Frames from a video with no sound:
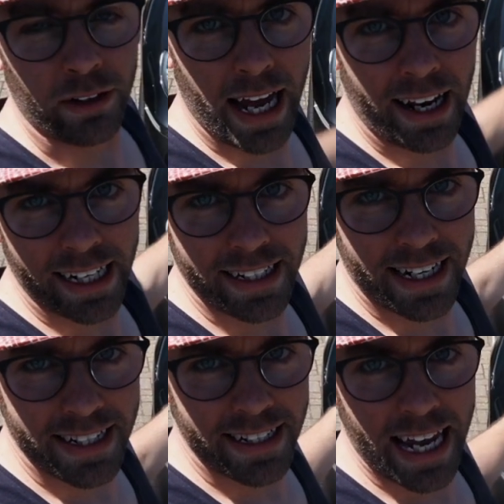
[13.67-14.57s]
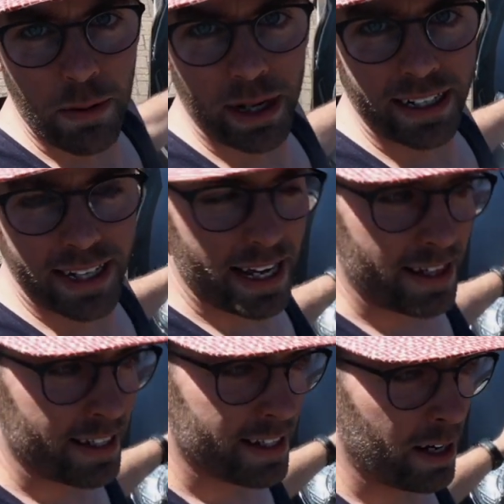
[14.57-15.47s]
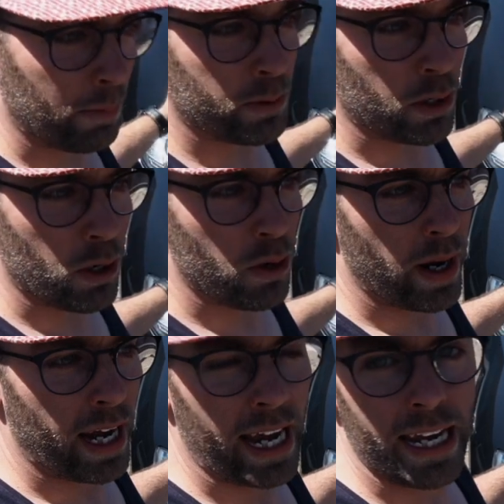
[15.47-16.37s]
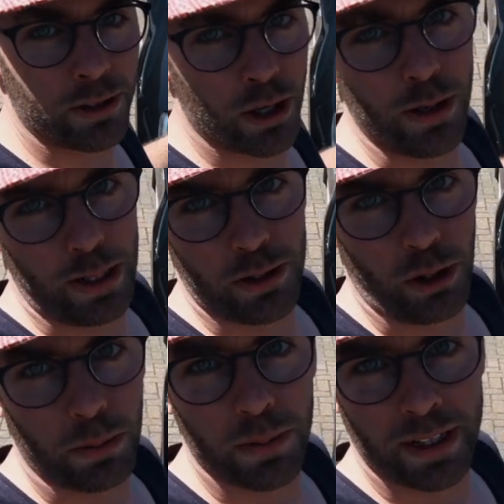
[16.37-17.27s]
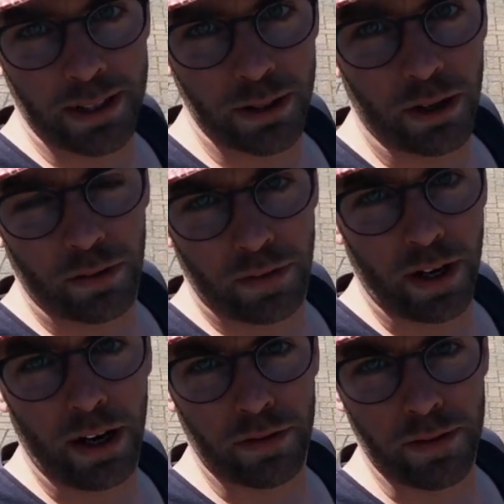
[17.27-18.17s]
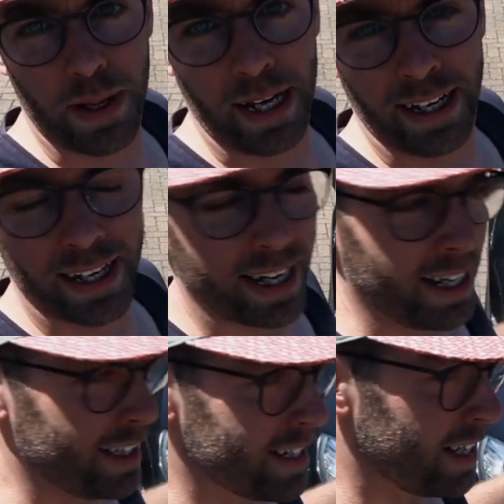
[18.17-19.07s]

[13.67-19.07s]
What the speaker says: yeah, like I said, today we're going to take this up to a tuning shop that's not far from here, and